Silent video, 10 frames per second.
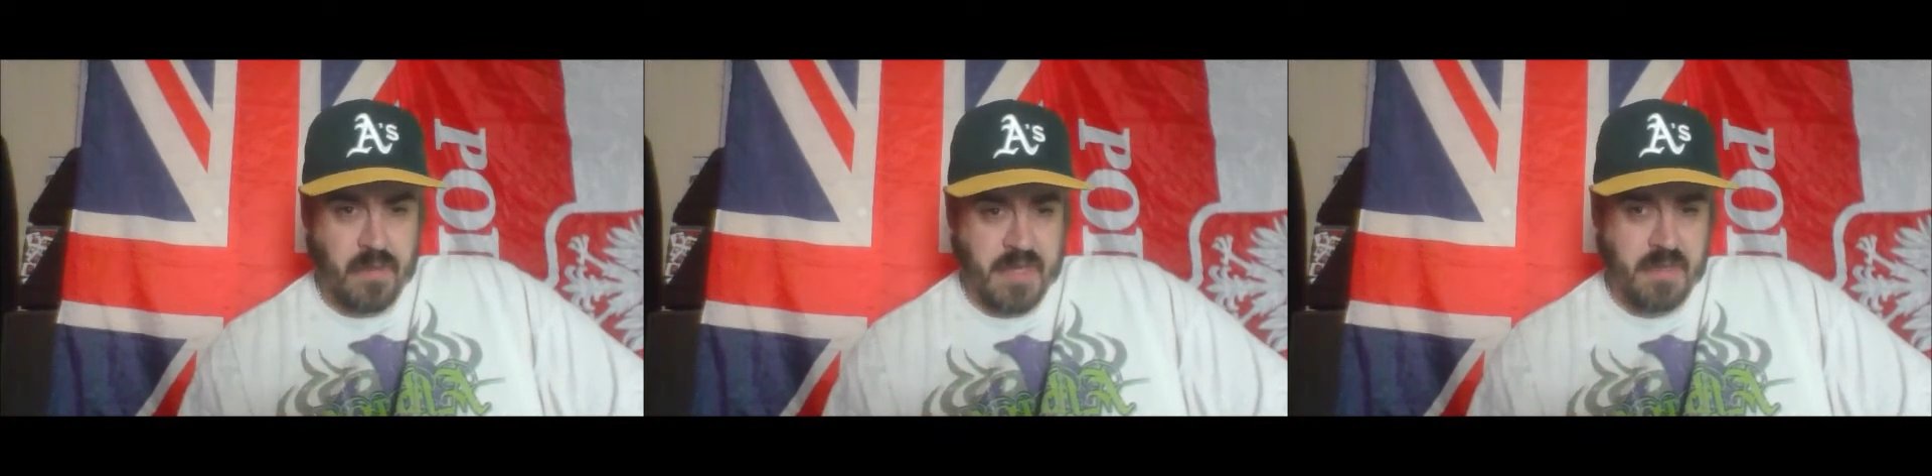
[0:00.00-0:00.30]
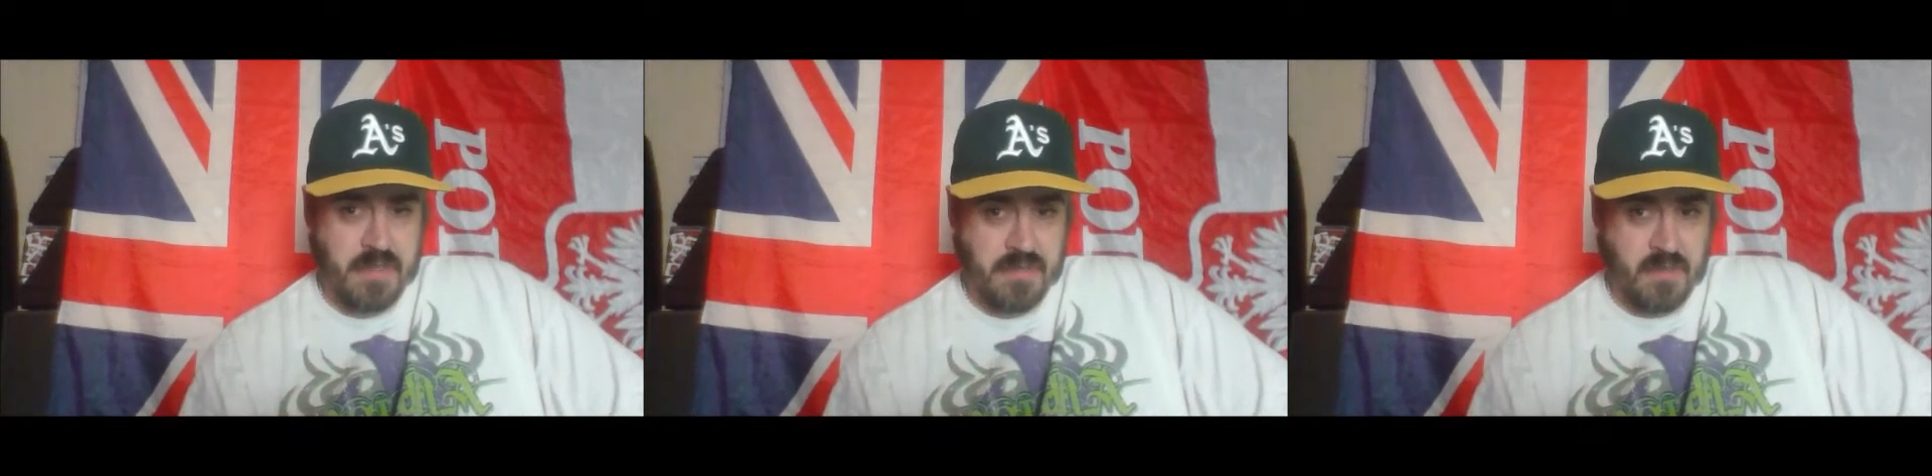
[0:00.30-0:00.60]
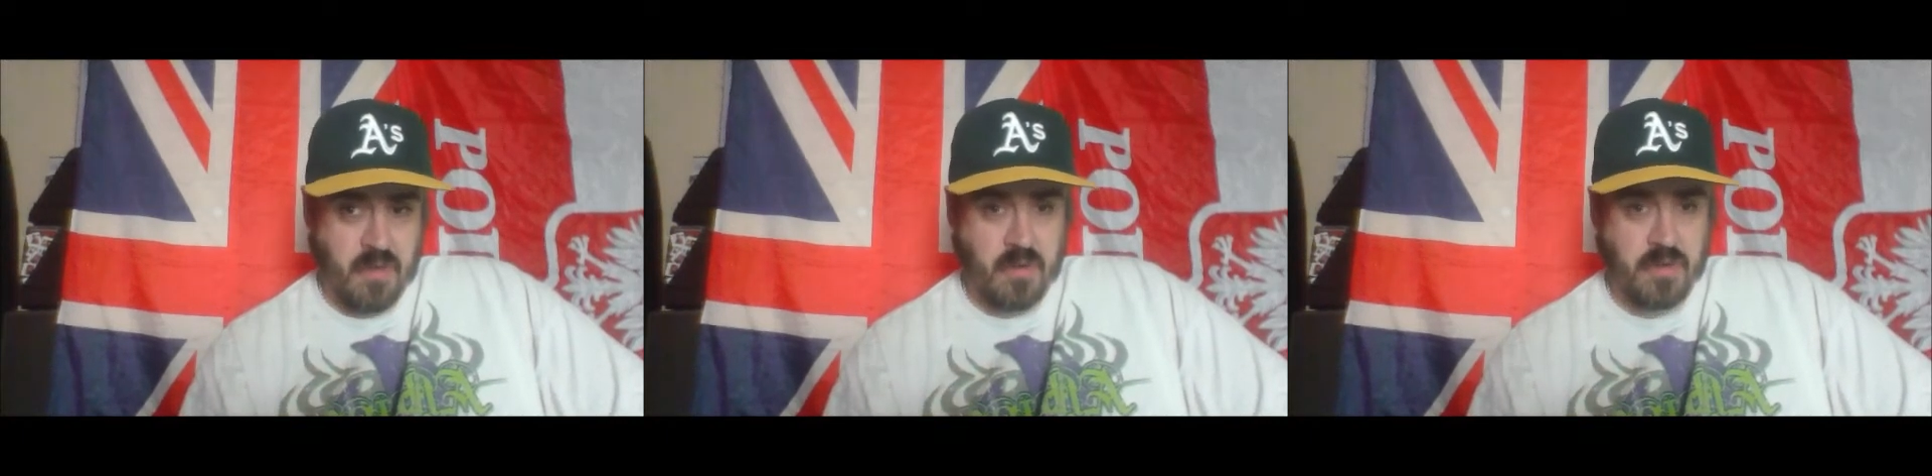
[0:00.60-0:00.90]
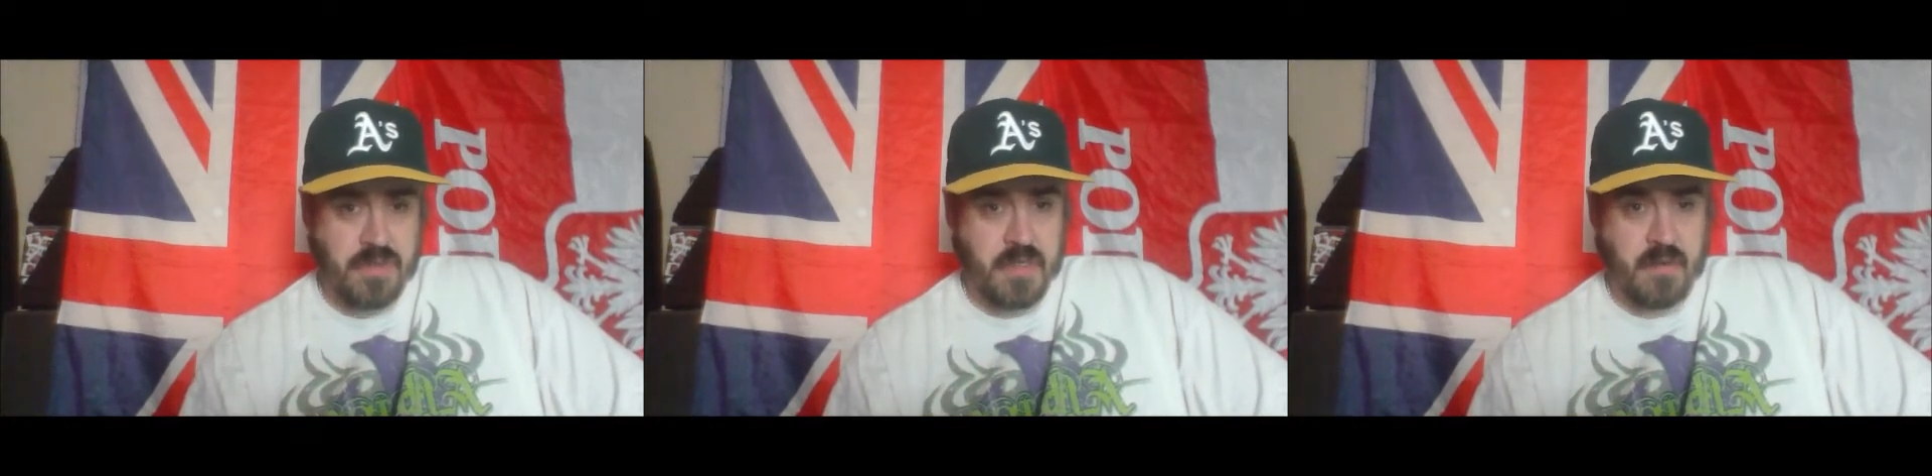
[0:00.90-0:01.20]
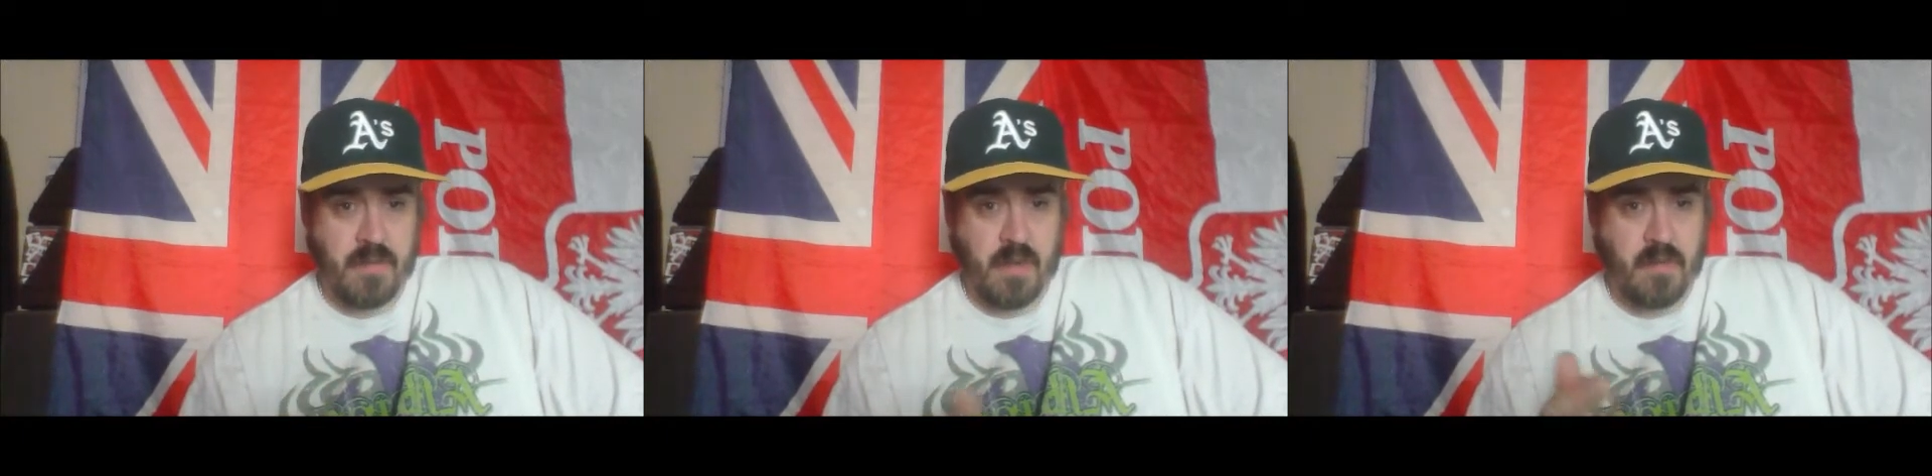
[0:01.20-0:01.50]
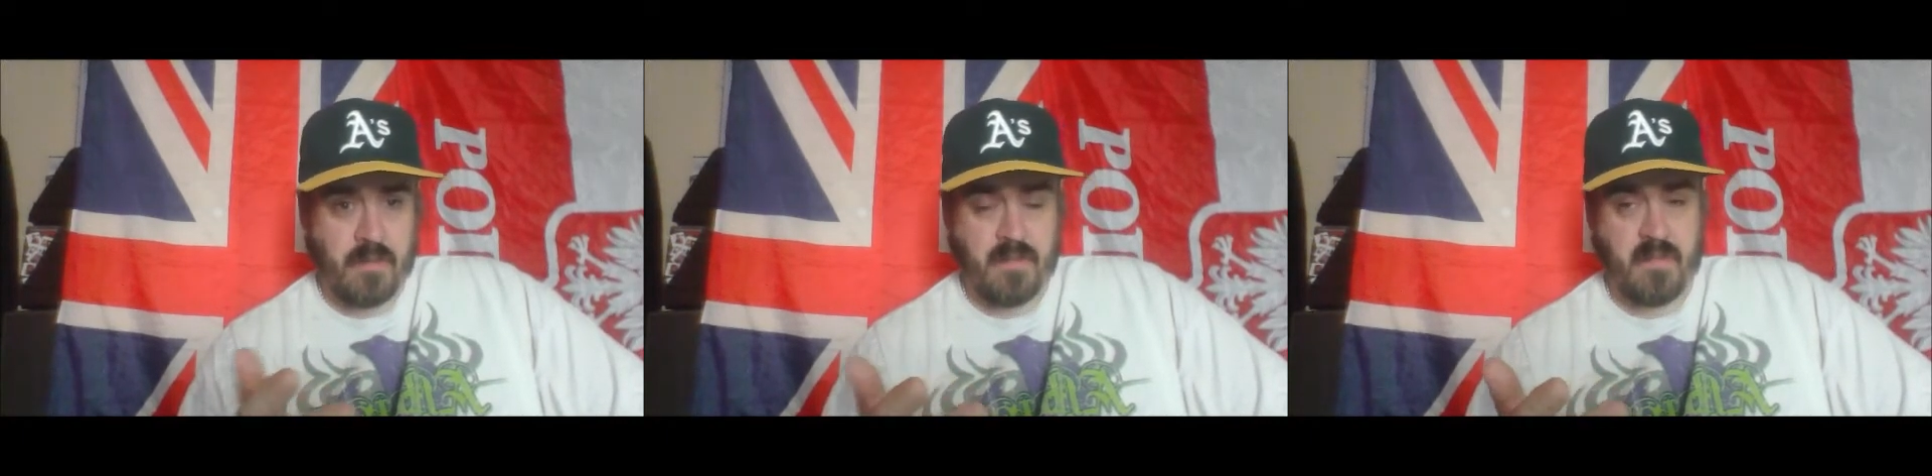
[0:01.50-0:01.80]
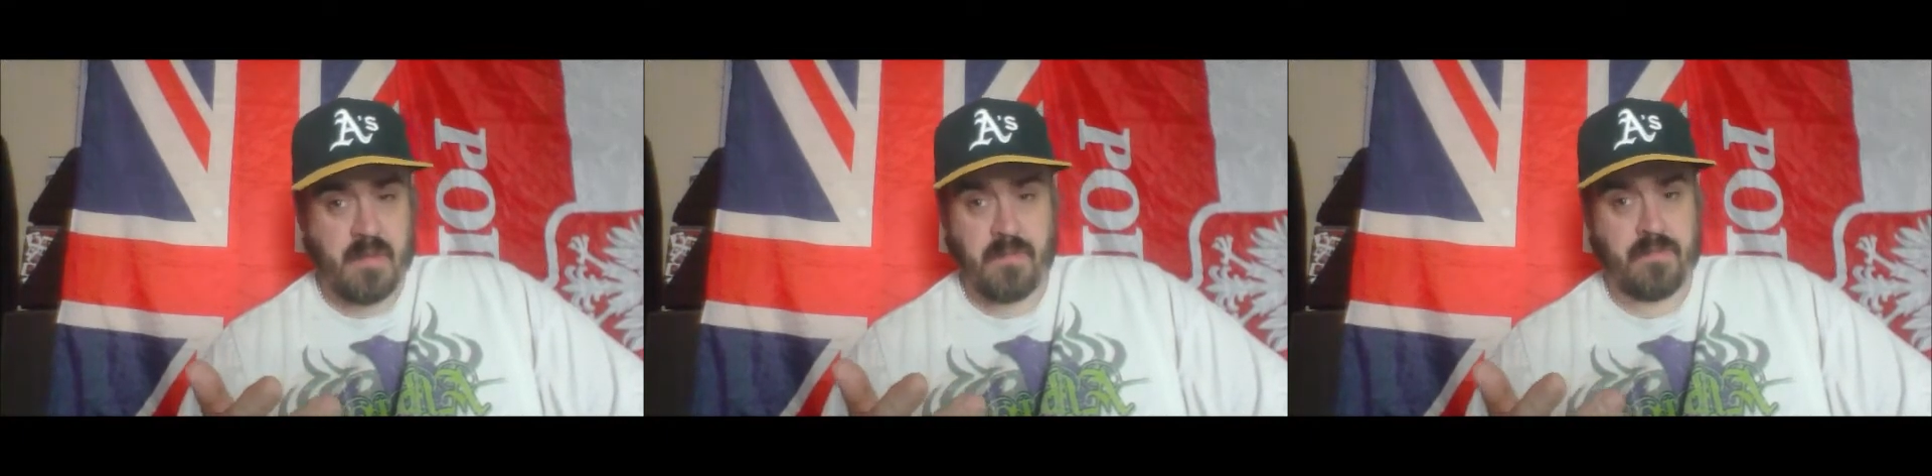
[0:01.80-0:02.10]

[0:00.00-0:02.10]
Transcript: brass knuckles that he